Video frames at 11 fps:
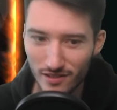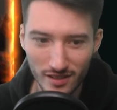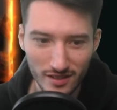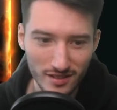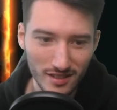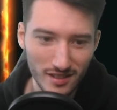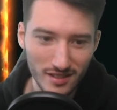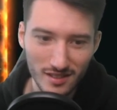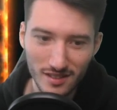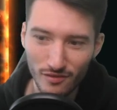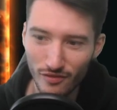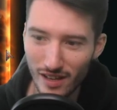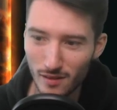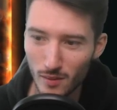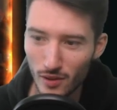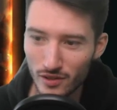It's
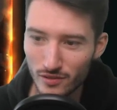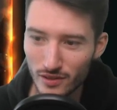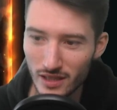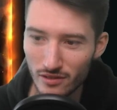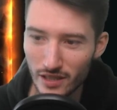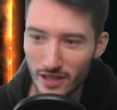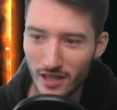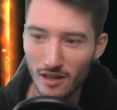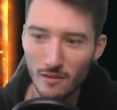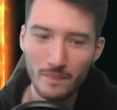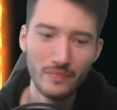available on Arena right now.